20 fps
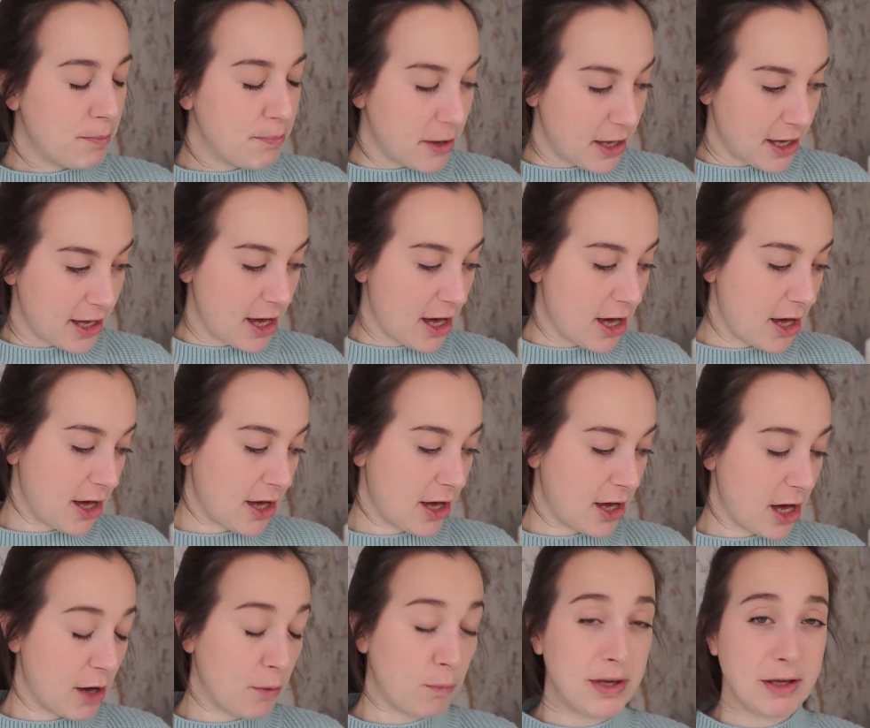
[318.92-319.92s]
But
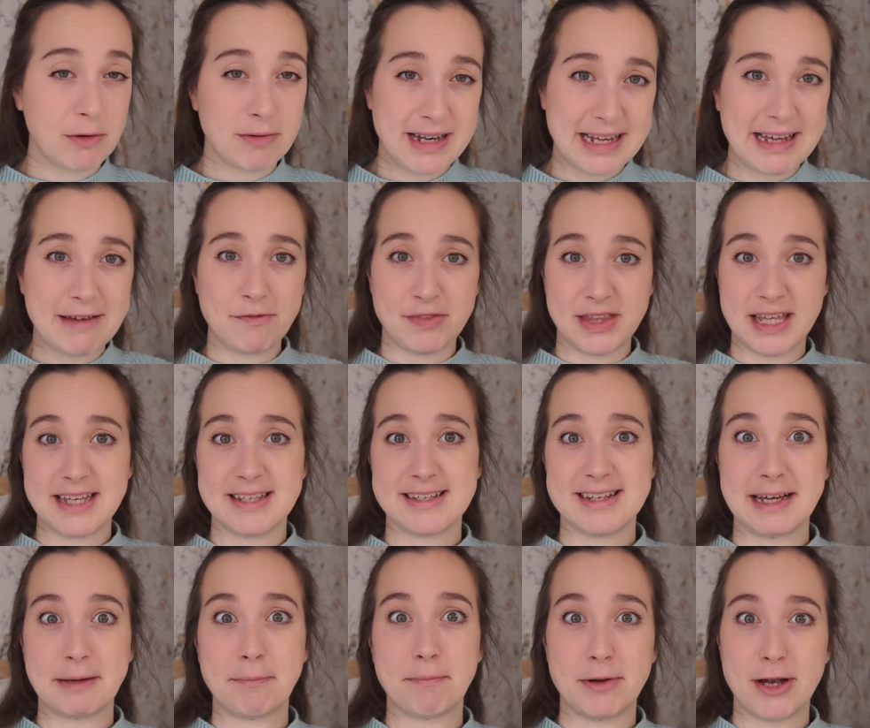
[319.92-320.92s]
I will leave these
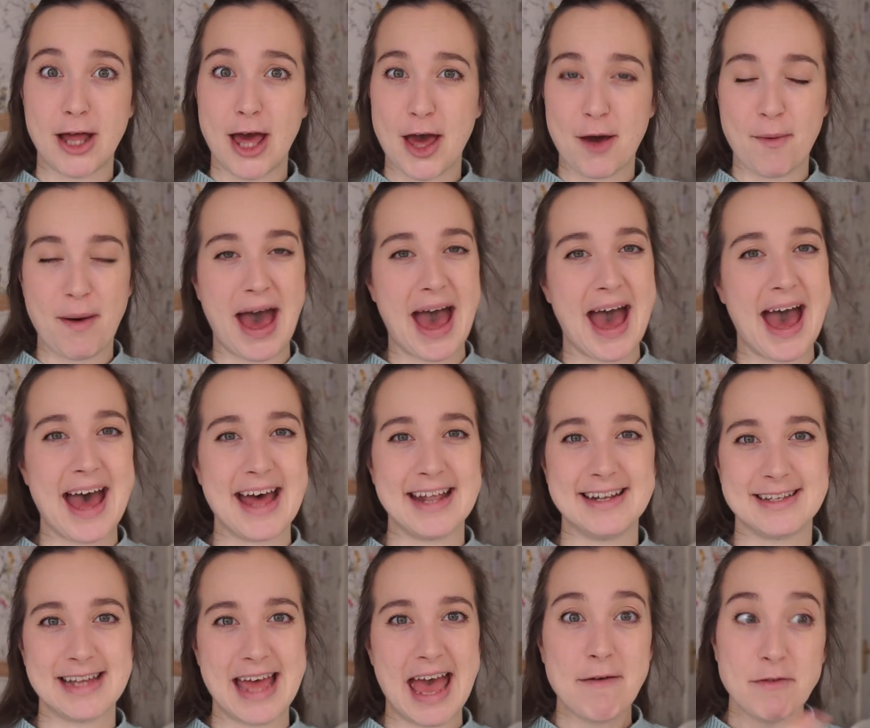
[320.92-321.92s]
linked below,
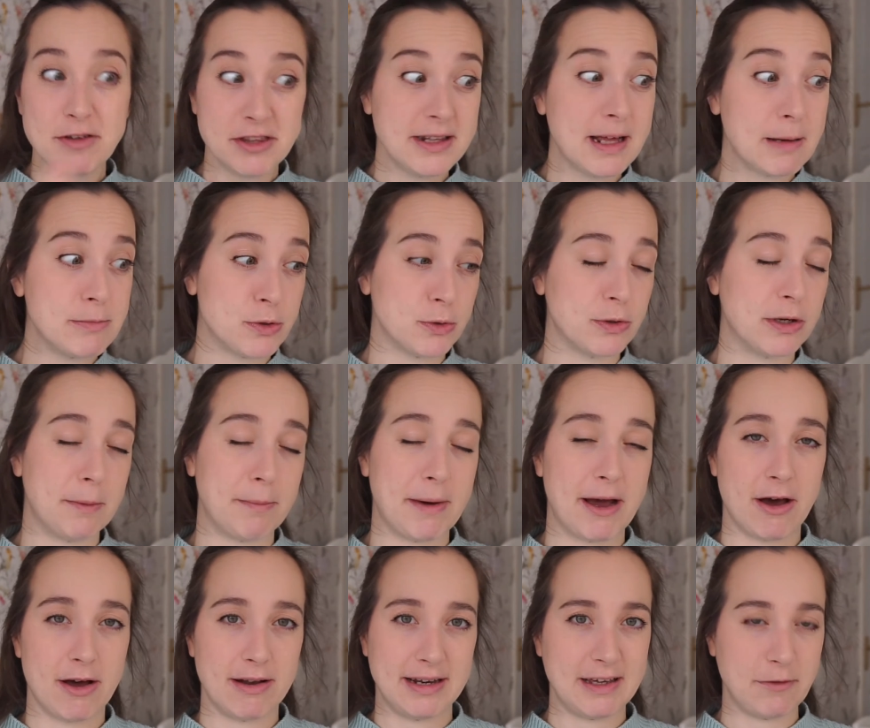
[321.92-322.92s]
and everything that I'm talking
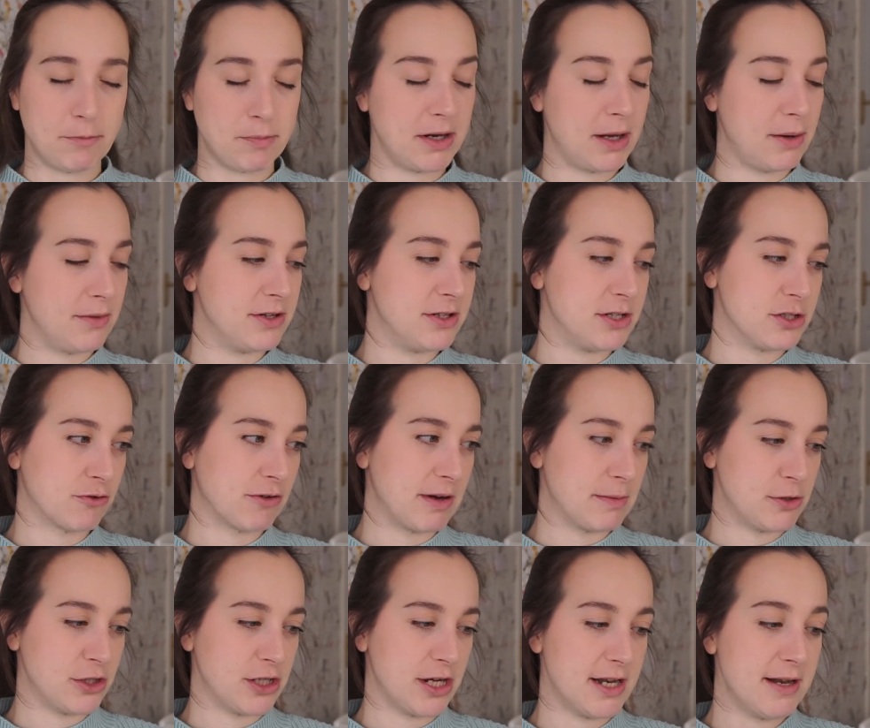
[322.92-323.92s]
about I'll leave below in the
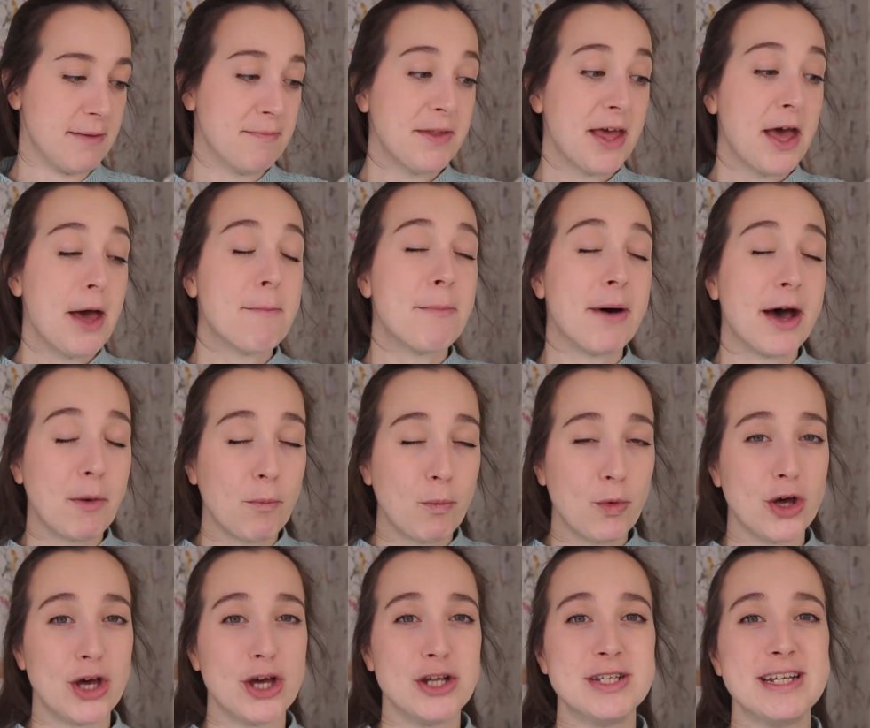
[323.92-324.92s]
description. But I
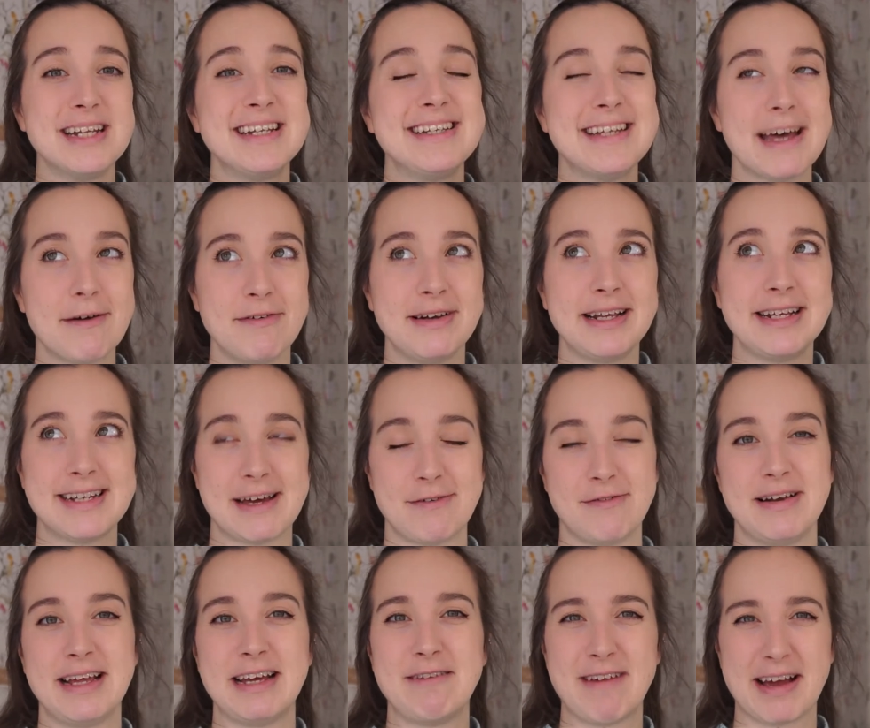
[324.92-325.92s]
would definitely,
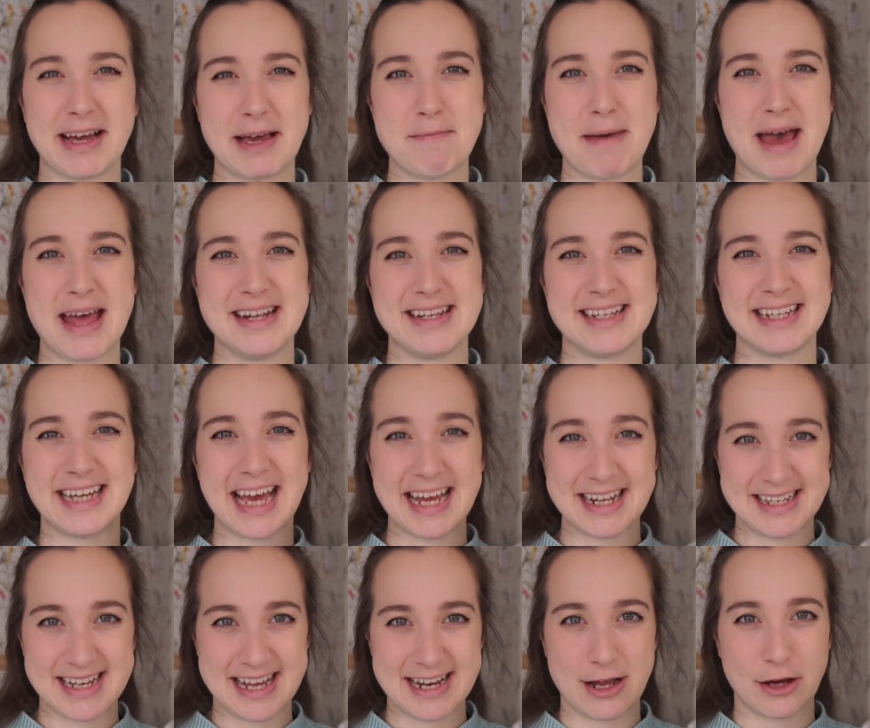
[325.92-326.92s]
definitely recommend
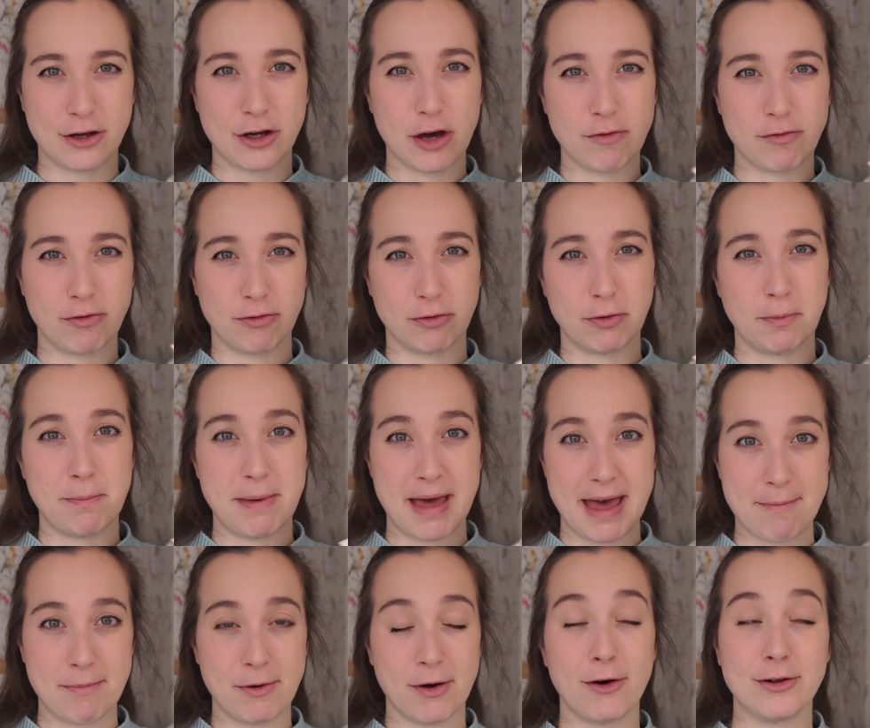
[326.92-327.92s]
getting a coverall
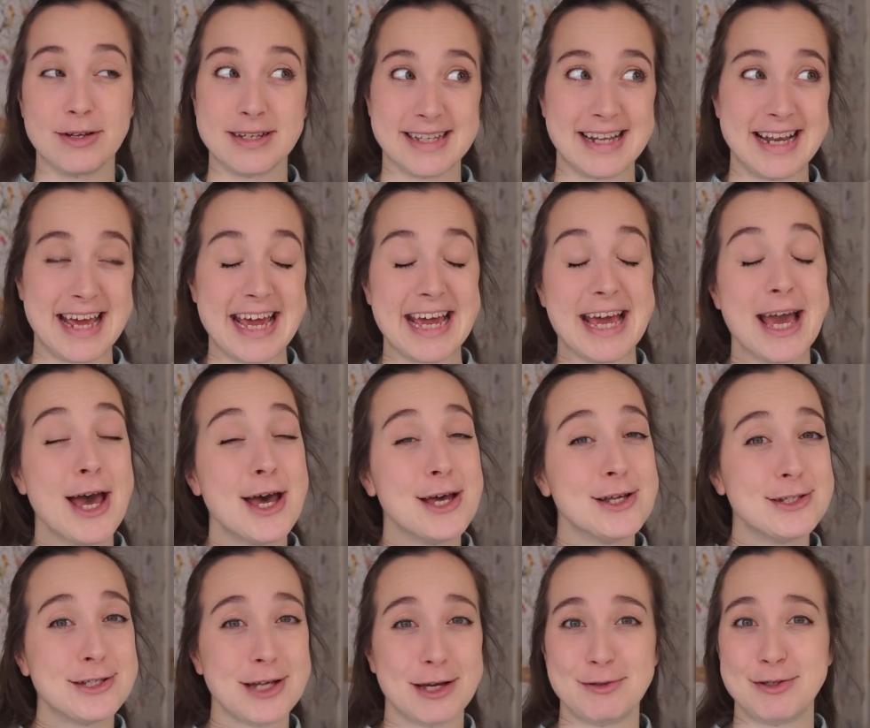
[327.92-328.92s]
bib. Honestly,
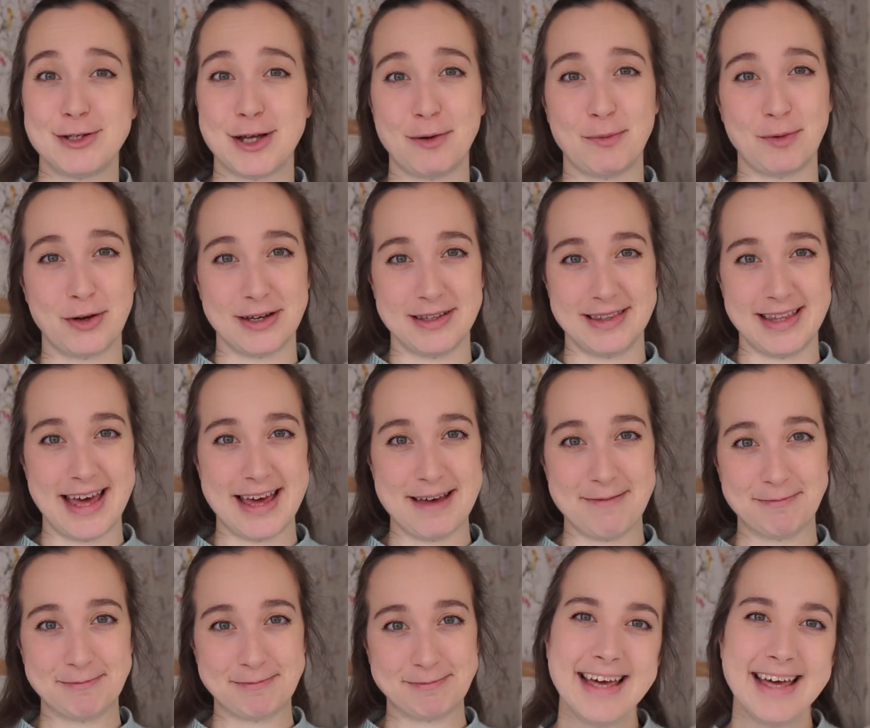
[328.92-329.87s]
so, so worth it.